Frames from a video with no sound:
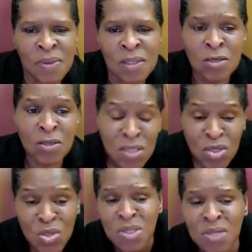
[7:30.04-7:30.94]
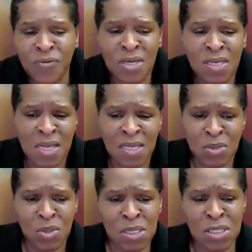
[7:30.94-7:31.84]
Because there's two different
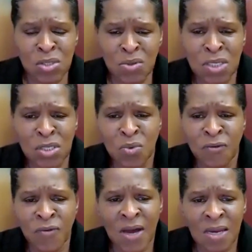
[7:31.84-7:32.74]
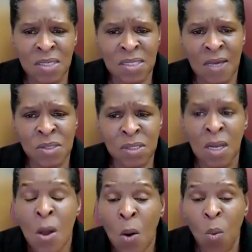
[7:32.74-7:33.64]
sorts of situations we find ourselves
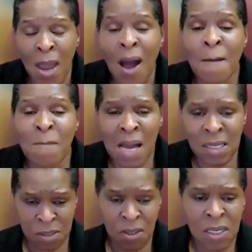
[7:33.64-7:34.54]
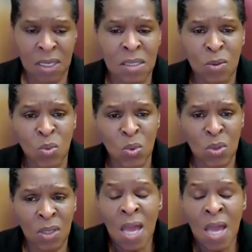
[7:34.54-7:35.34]
in where our backs are against the wall.